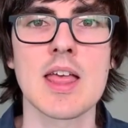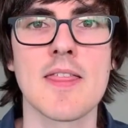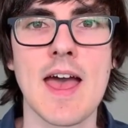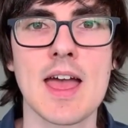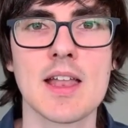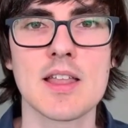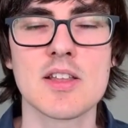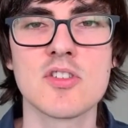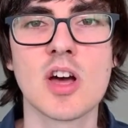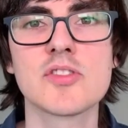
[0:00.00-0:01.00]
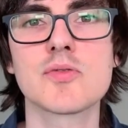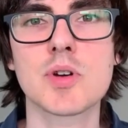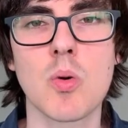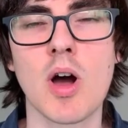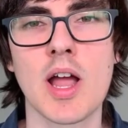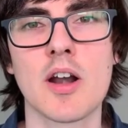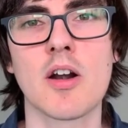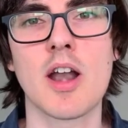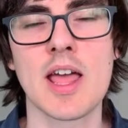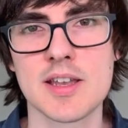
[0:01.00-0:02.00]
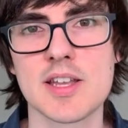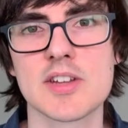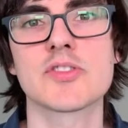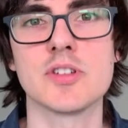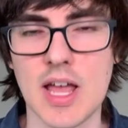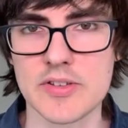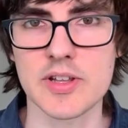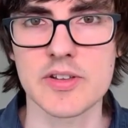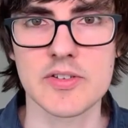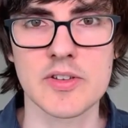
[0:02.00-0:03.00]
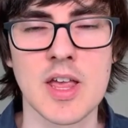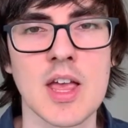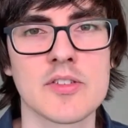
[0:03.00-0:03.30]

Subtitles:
that does require an additional license.